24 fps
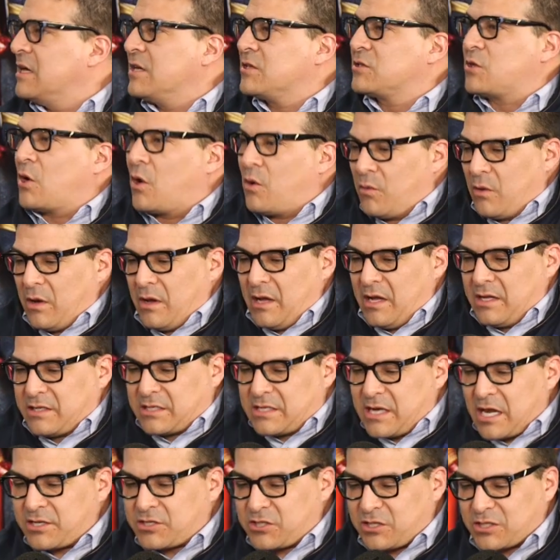So it's
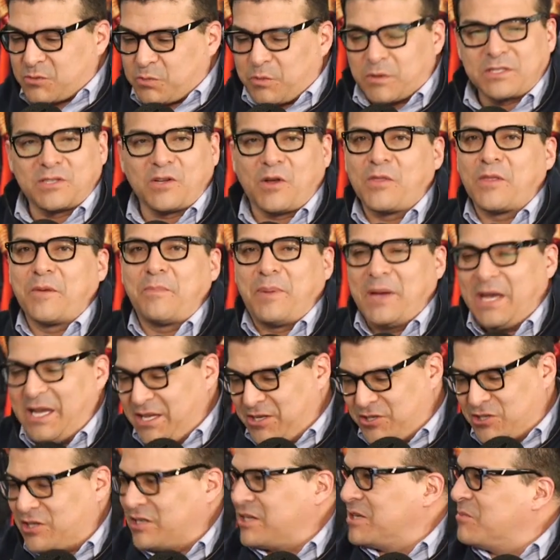not just what's on the
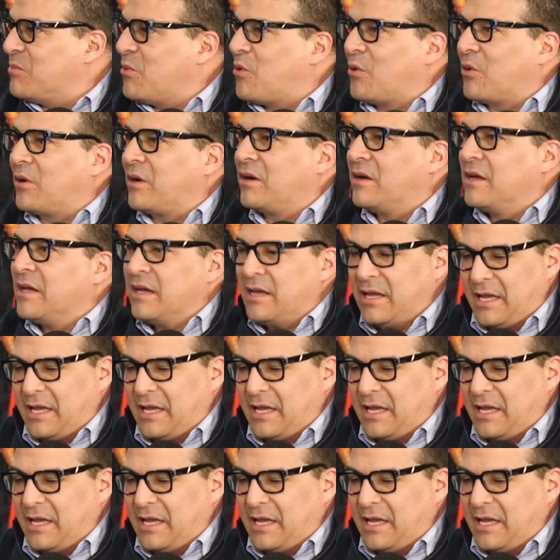page anymore,